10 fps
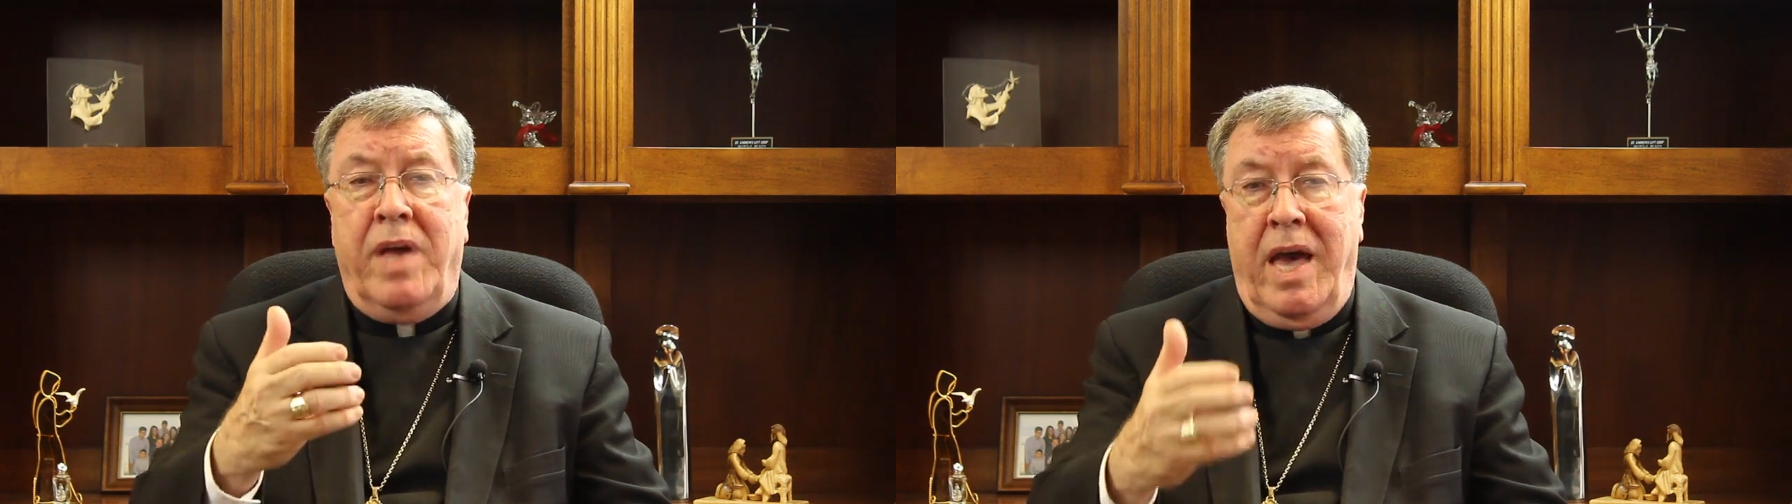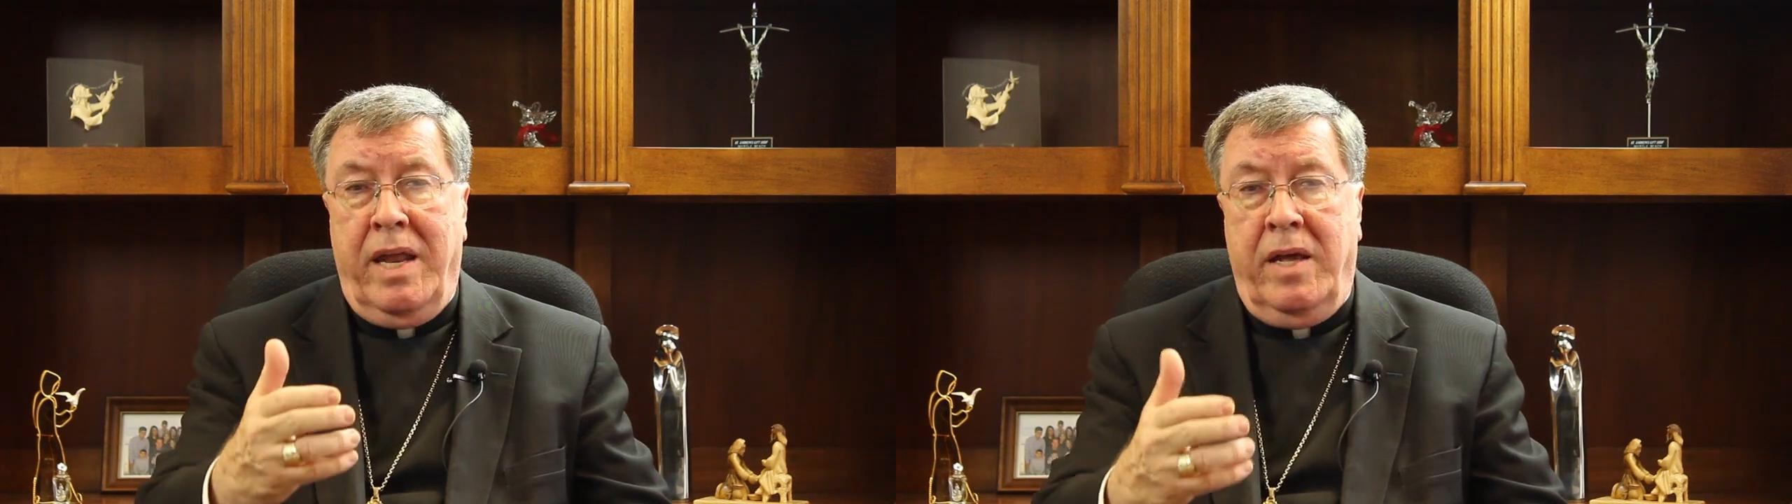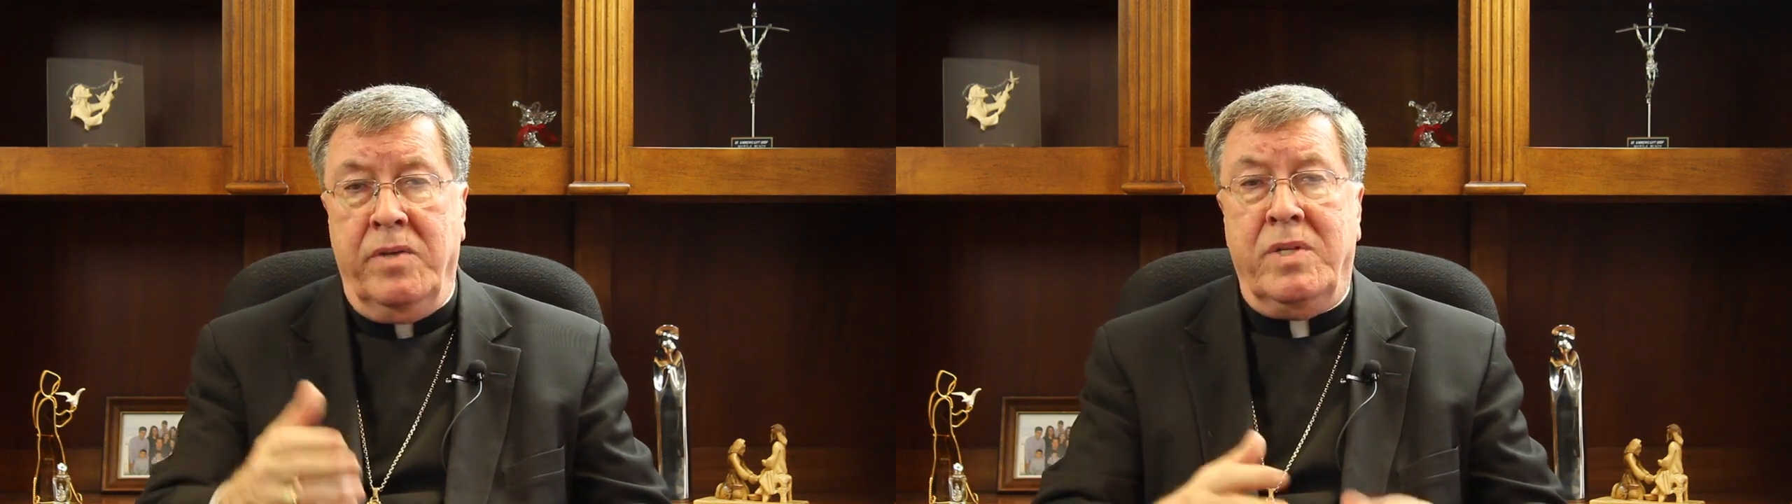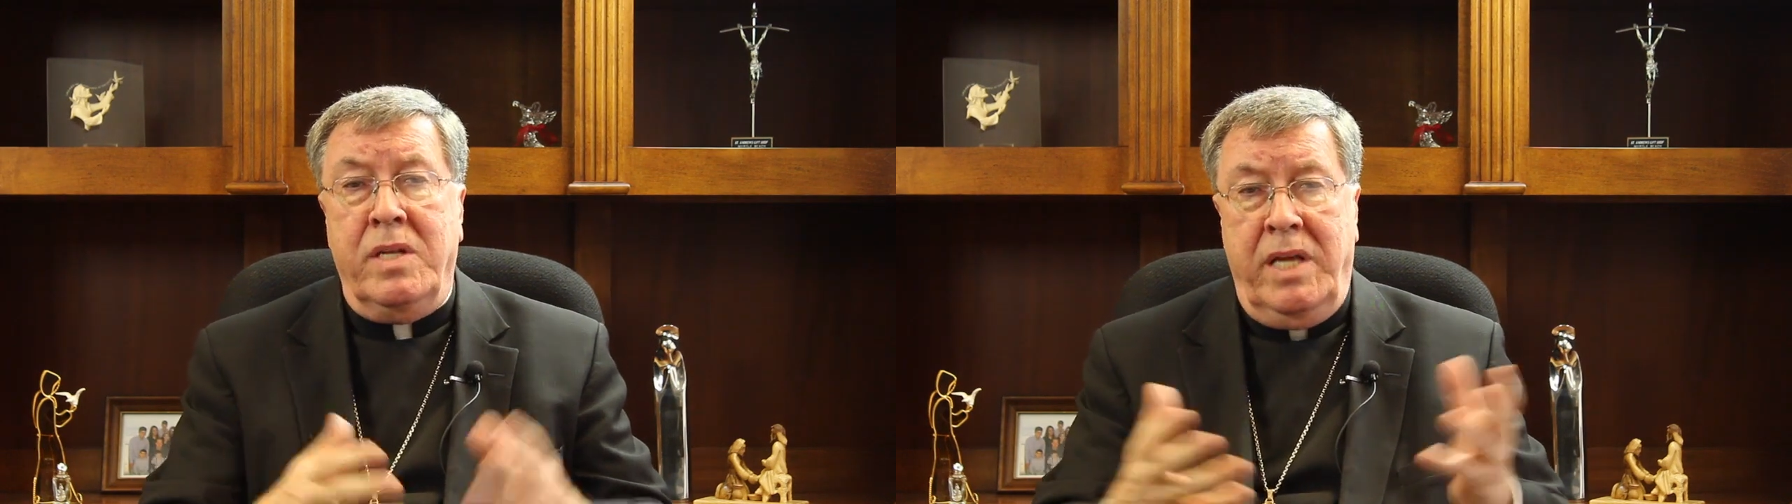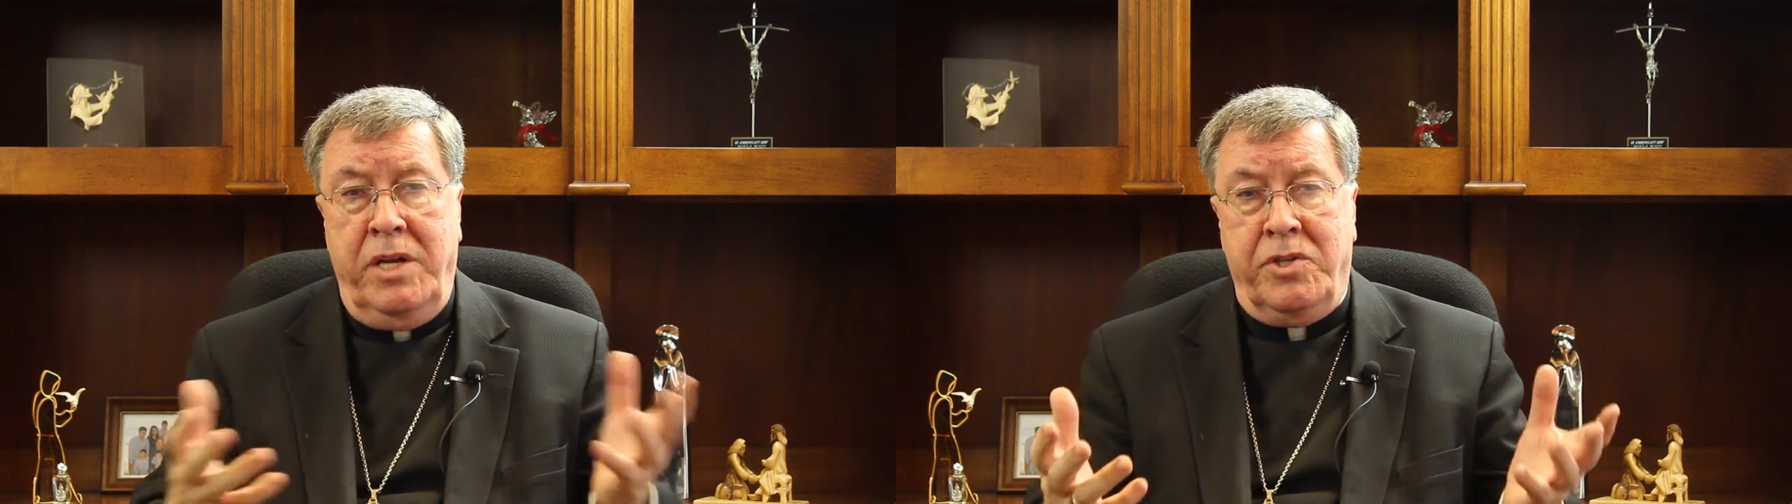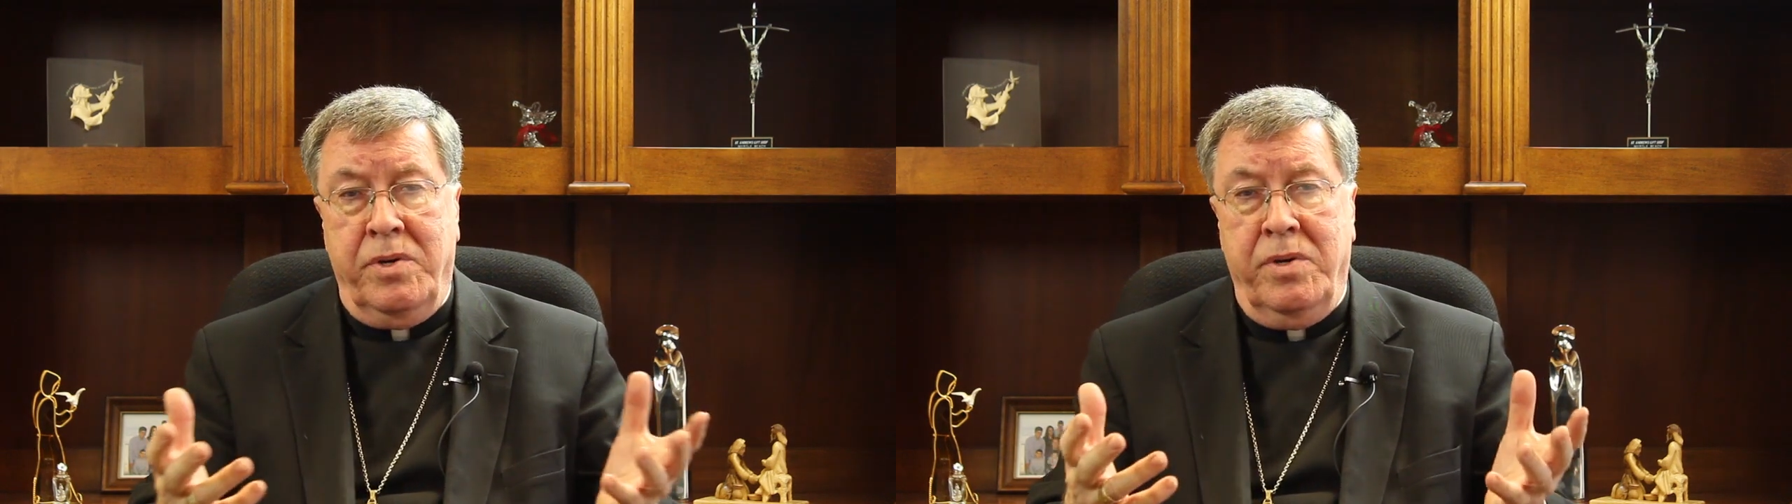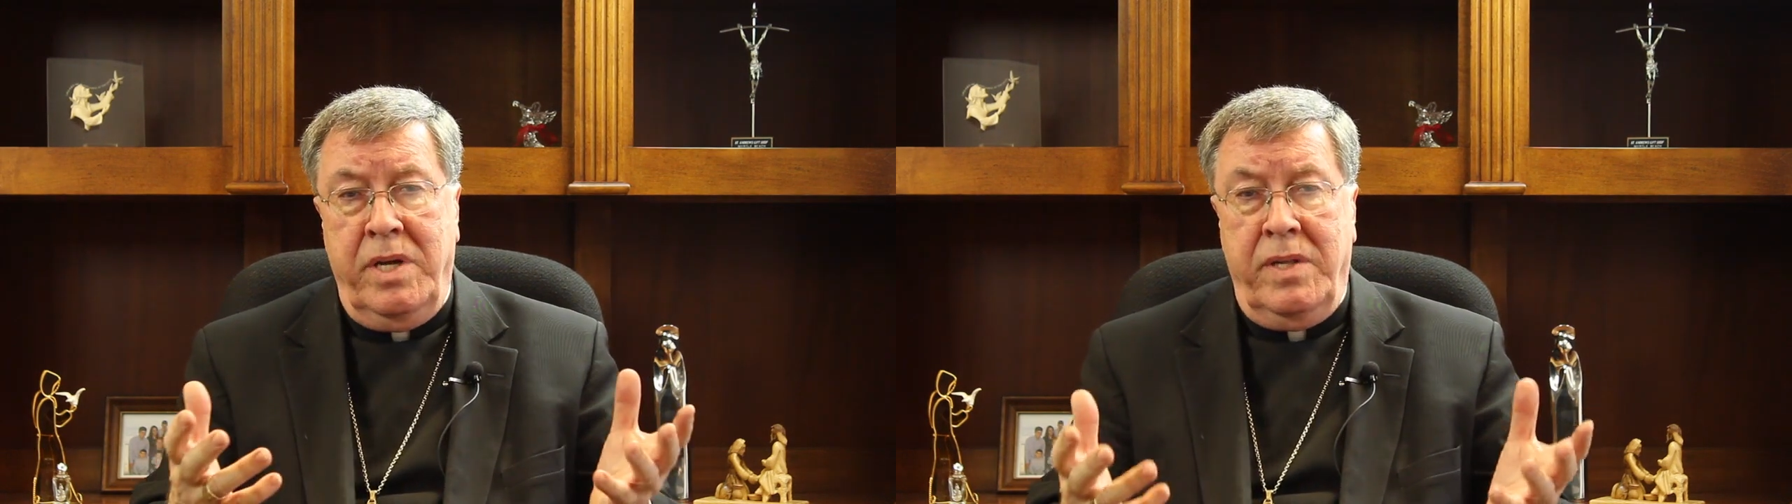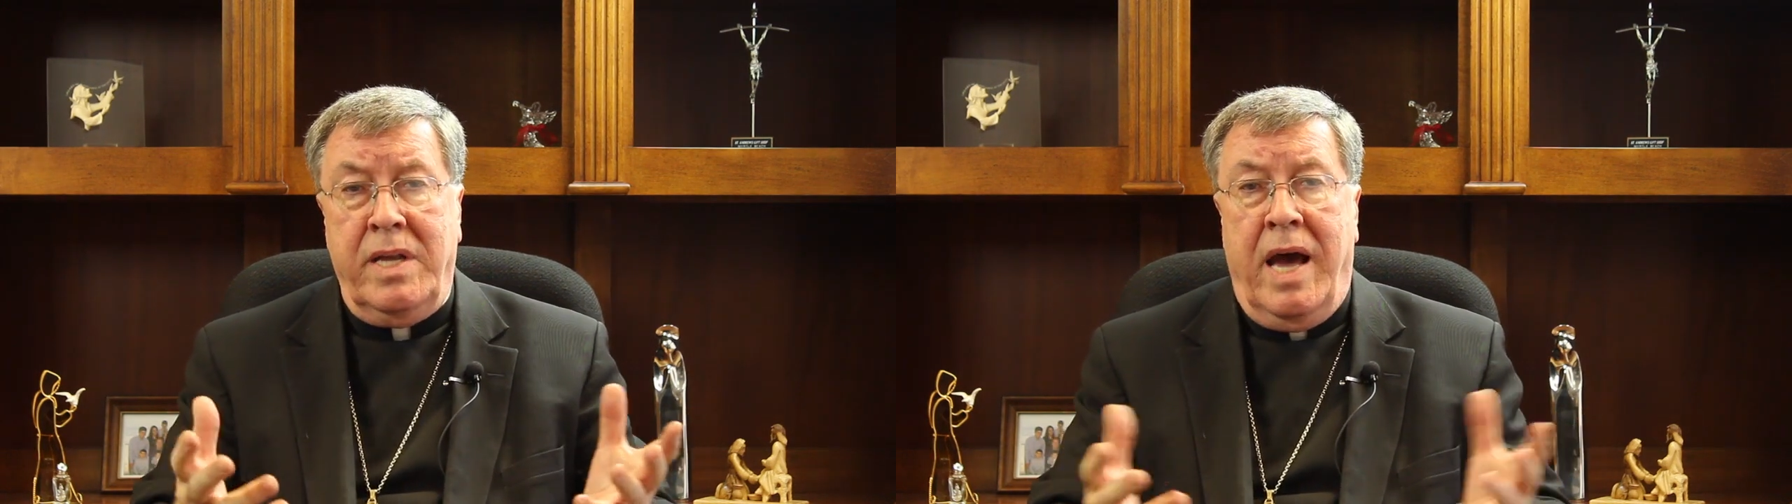catechist and teacher
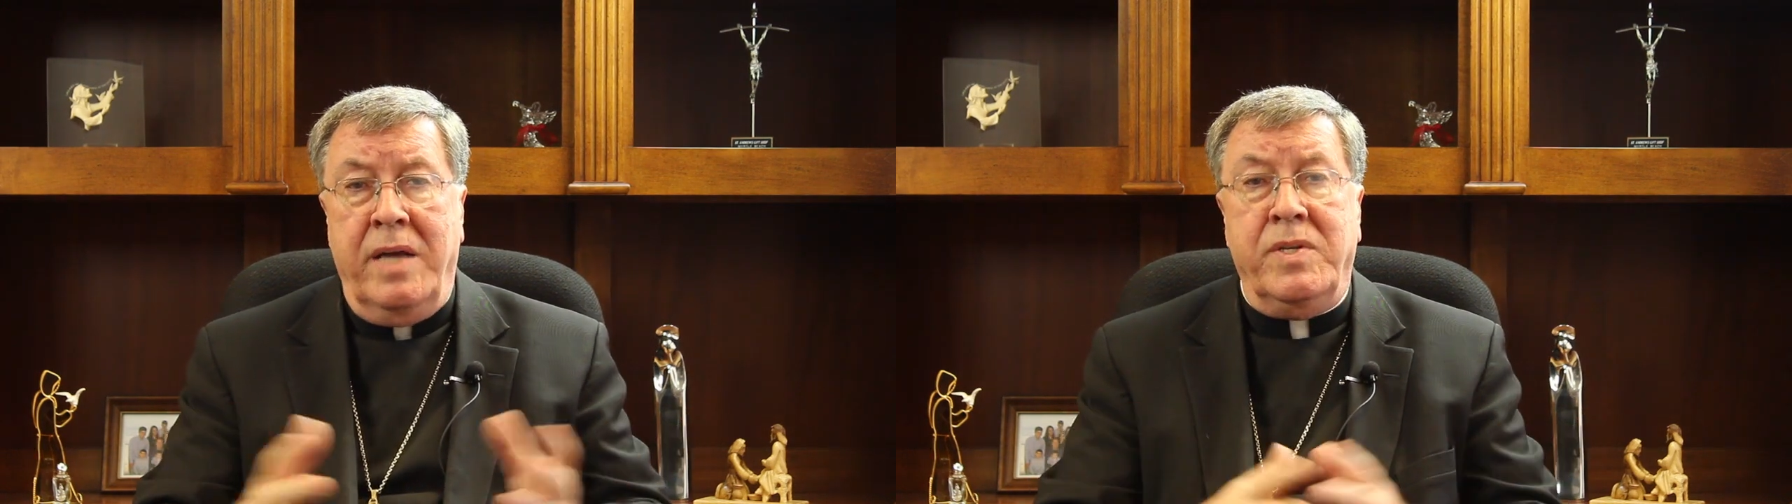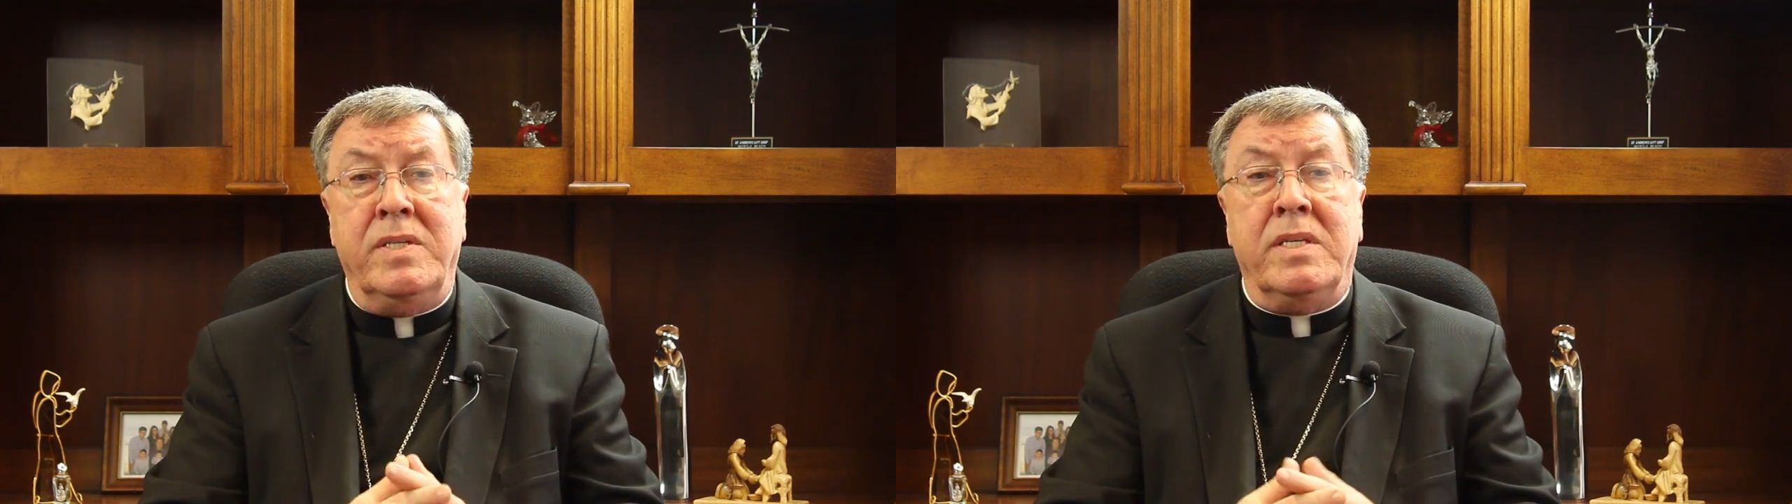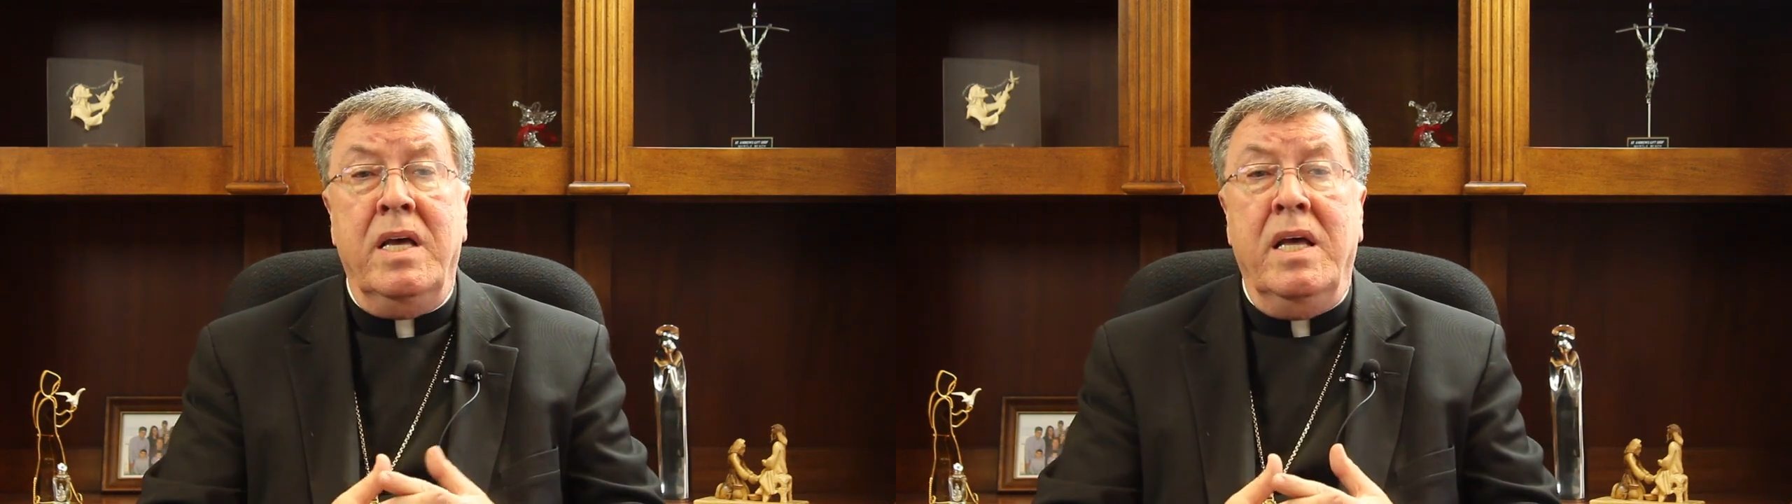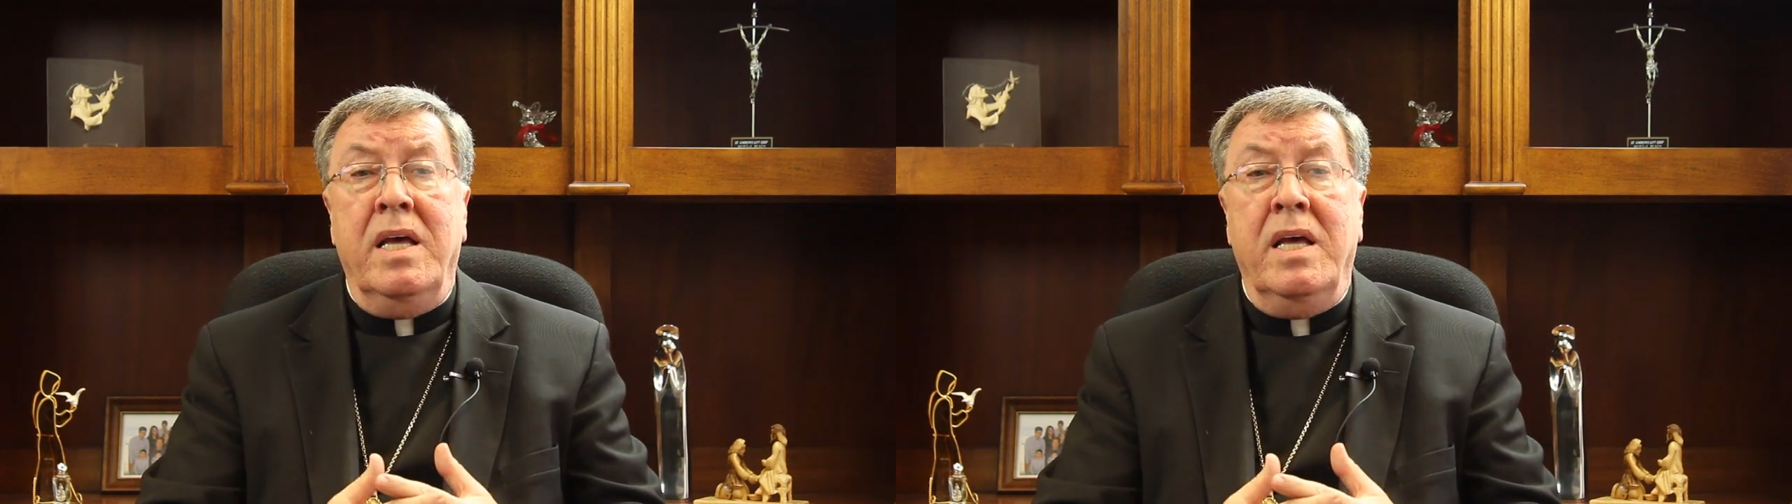in the diocese.